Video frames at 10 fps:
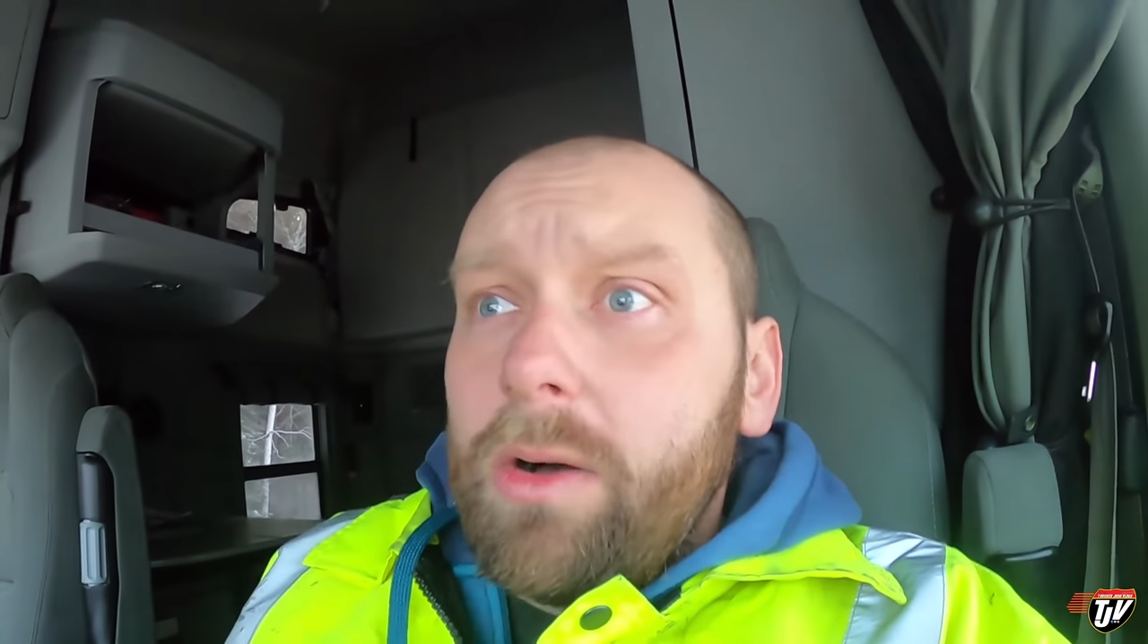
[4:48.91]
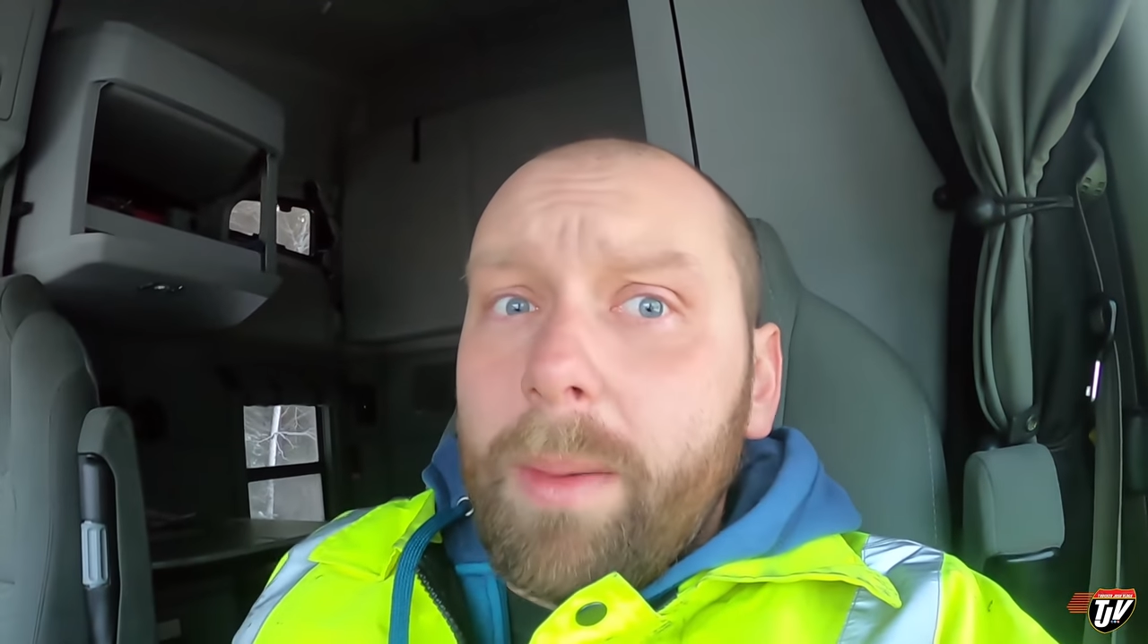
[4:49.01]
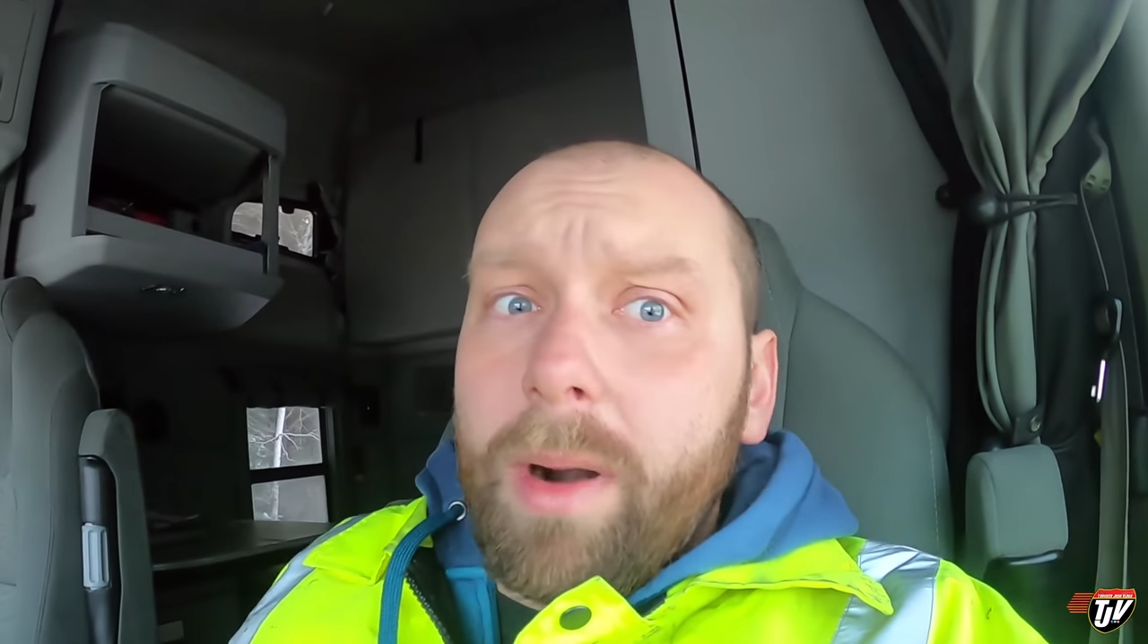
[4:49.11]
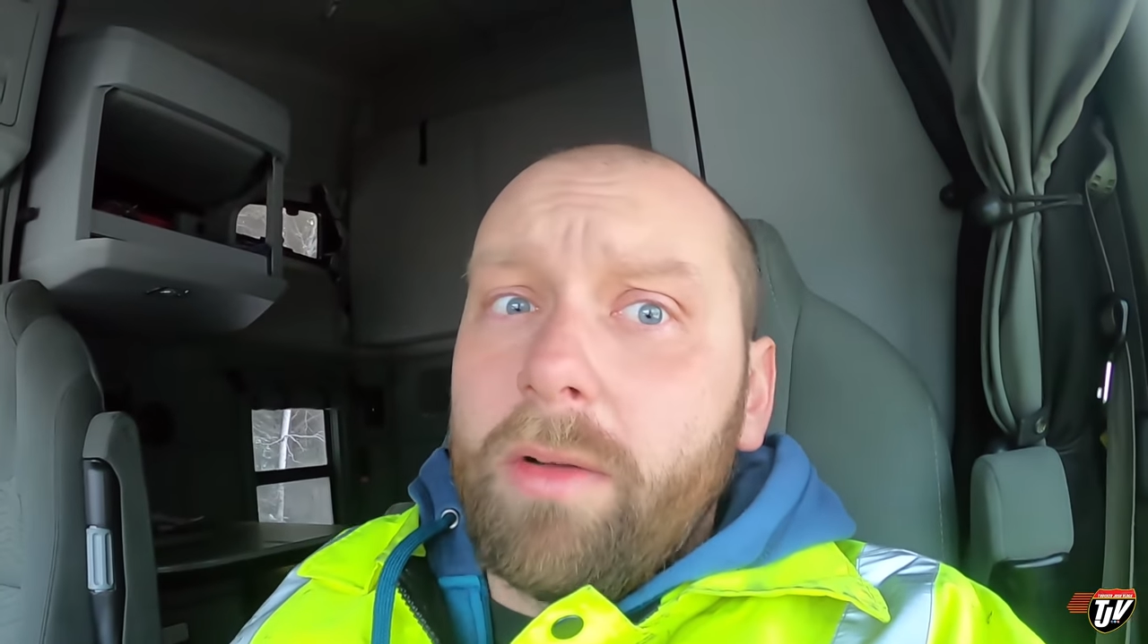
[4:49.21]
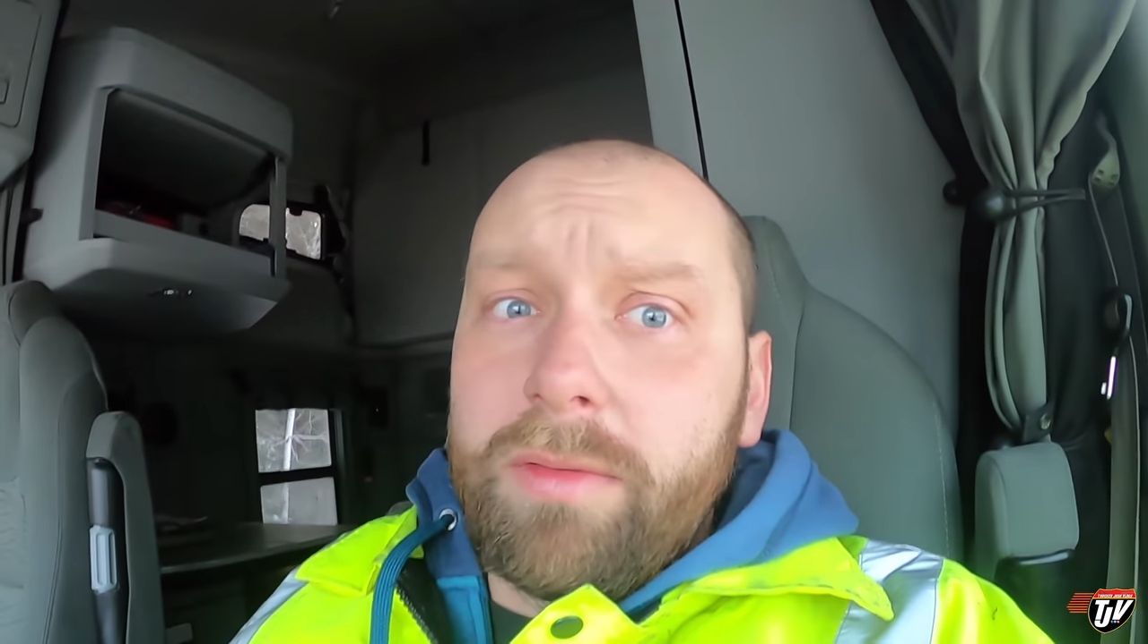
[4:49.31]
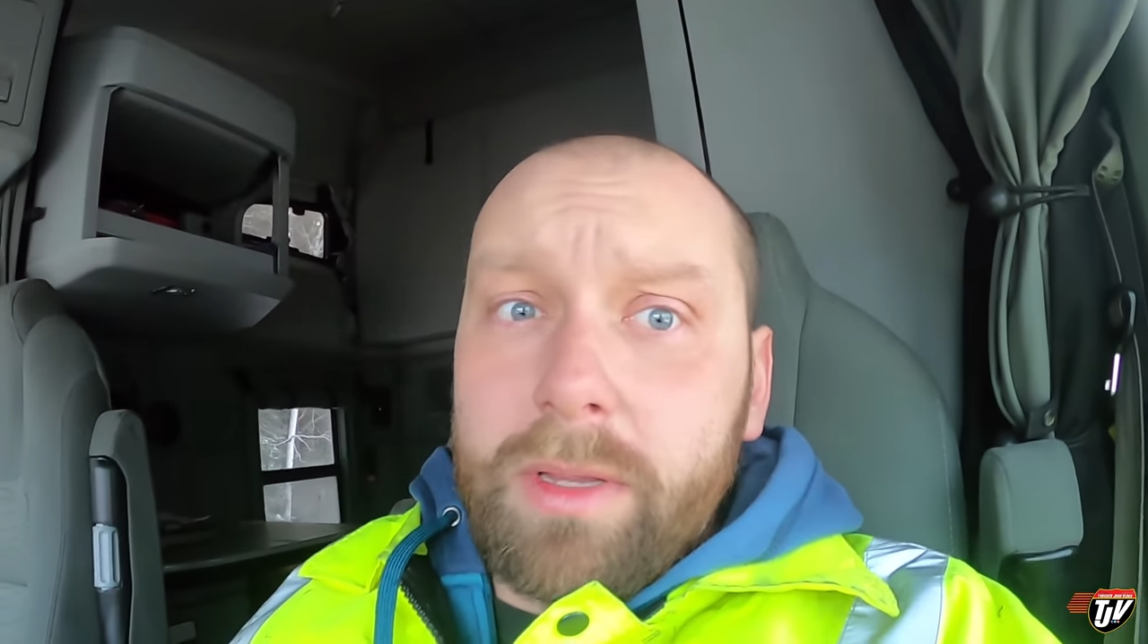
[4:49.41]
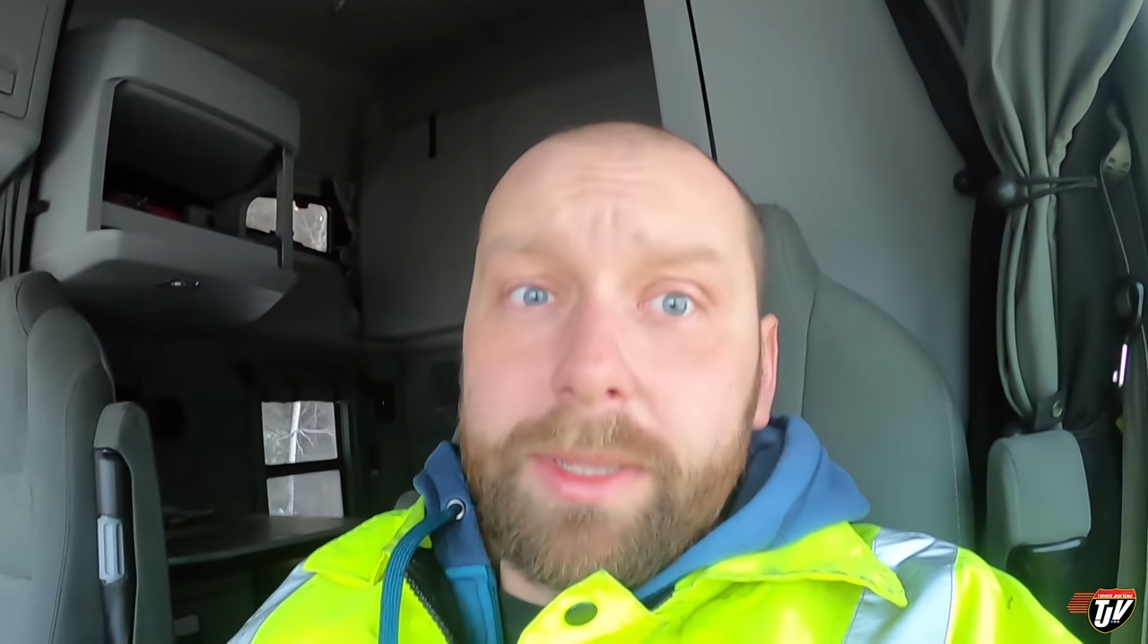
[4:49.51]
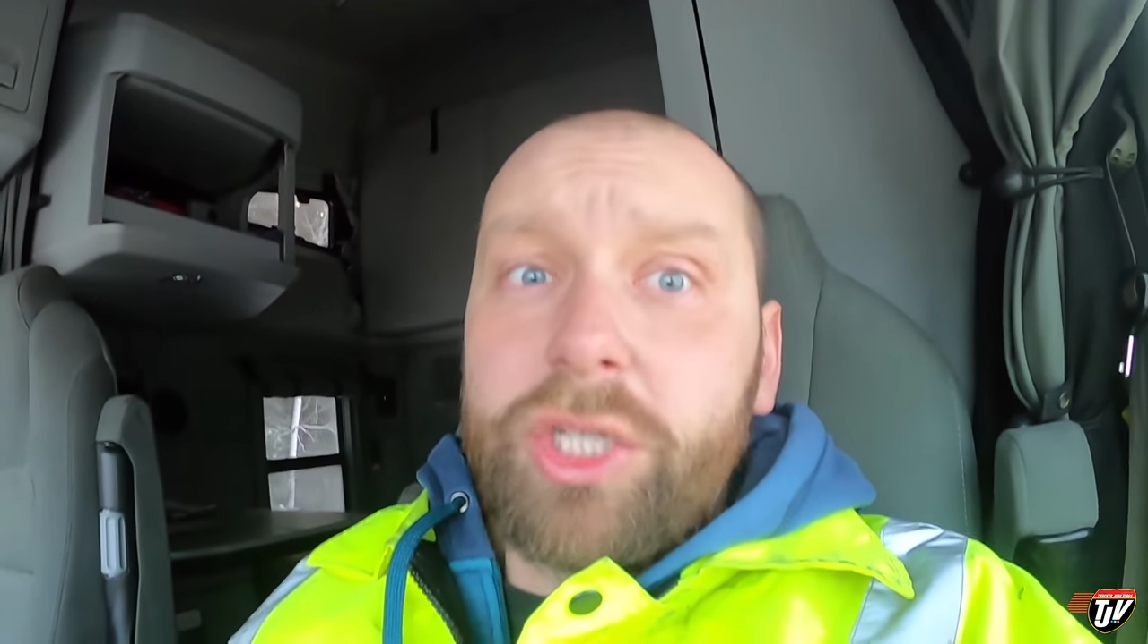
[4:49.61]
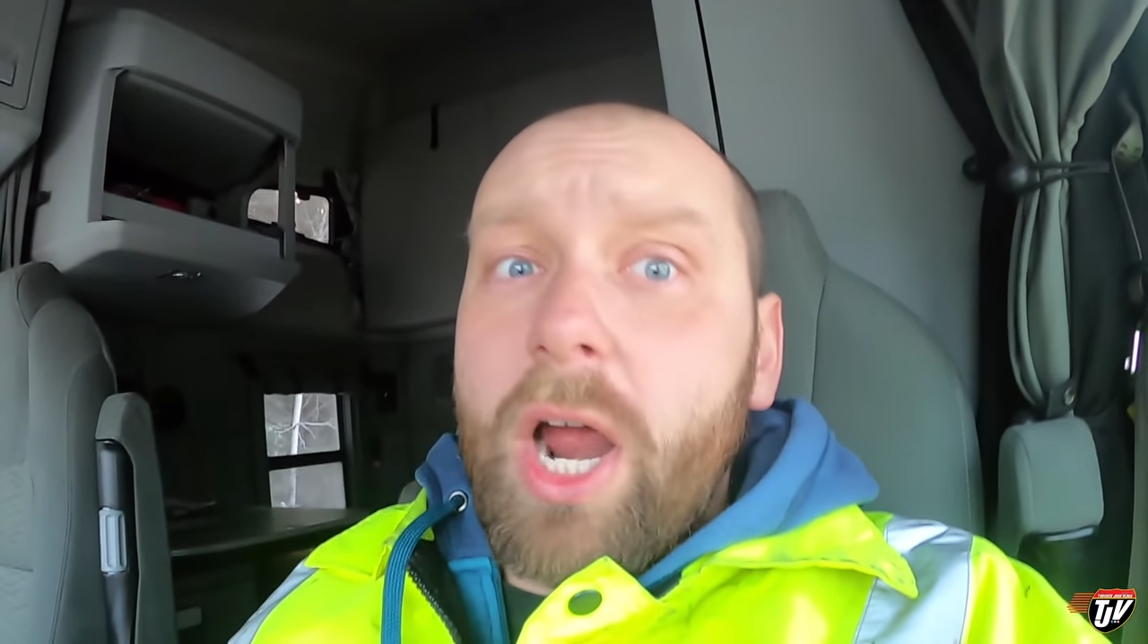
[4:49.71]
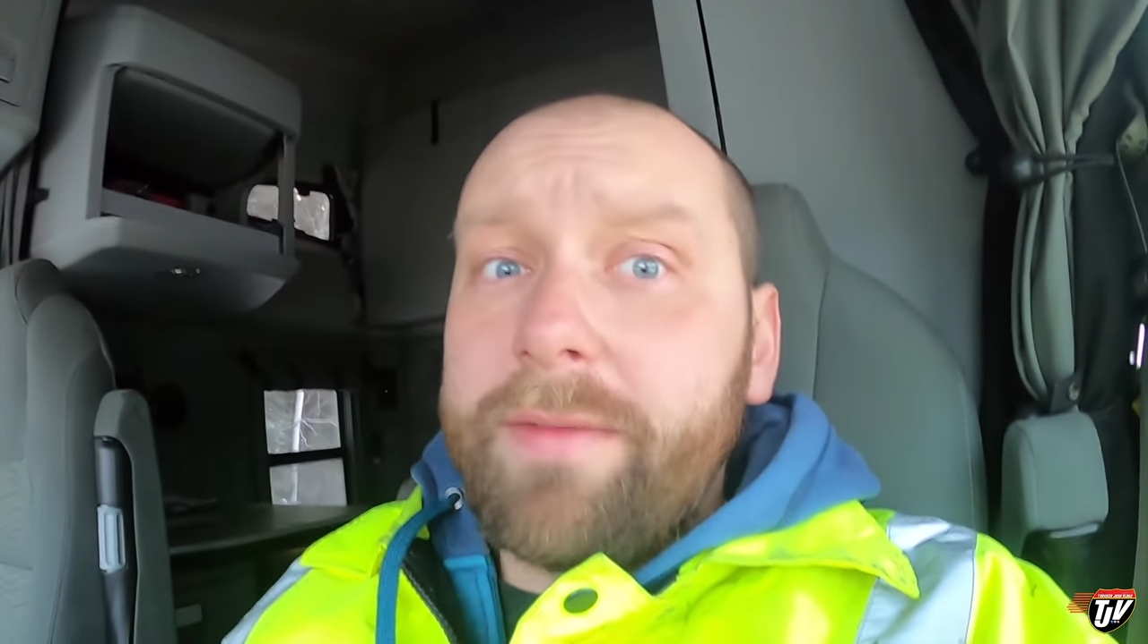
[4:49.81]
I'll probably
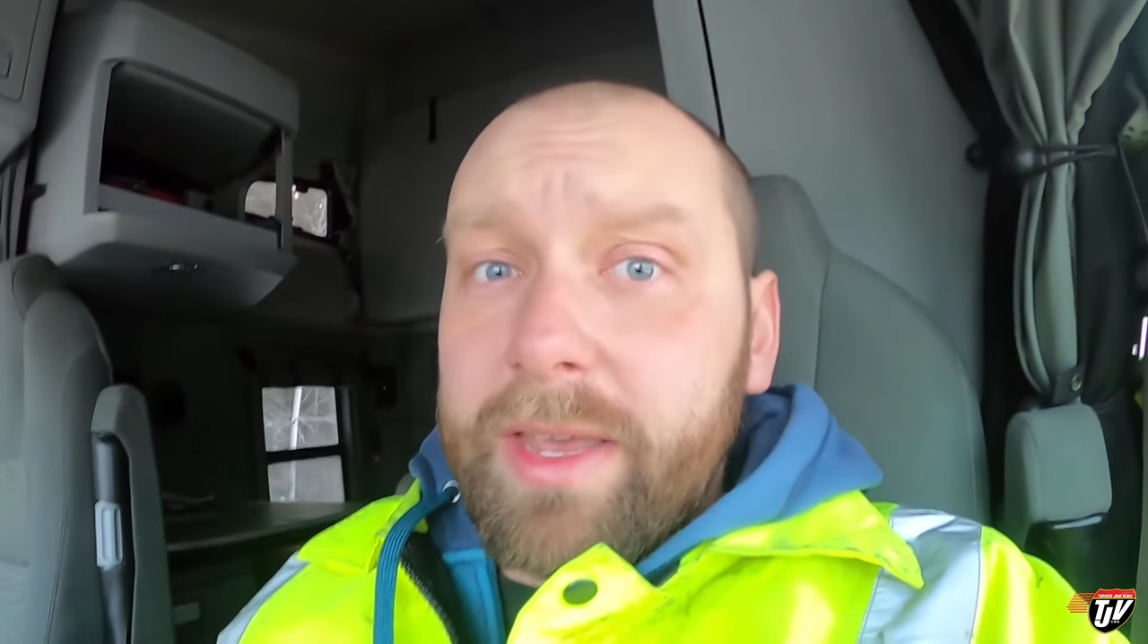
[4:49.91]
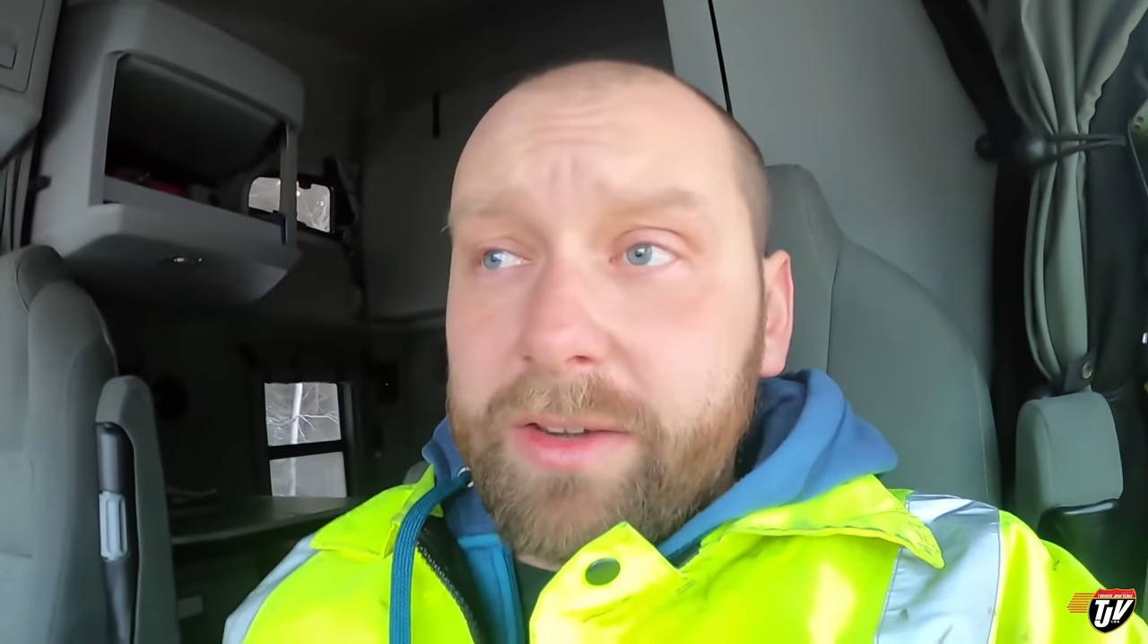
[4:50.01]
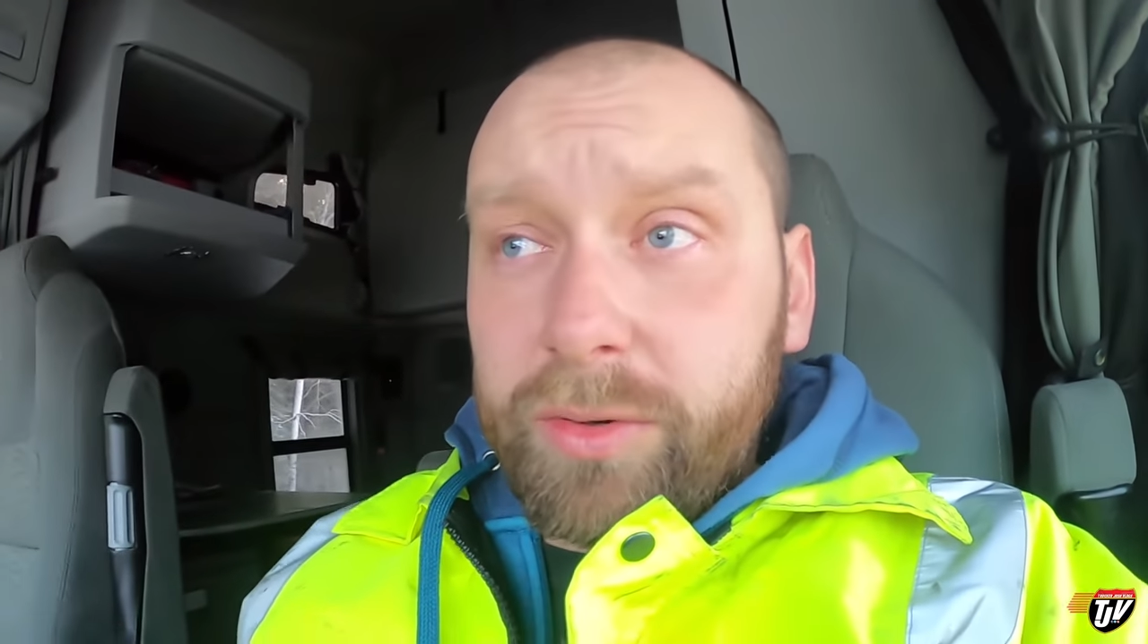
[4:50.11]
be driving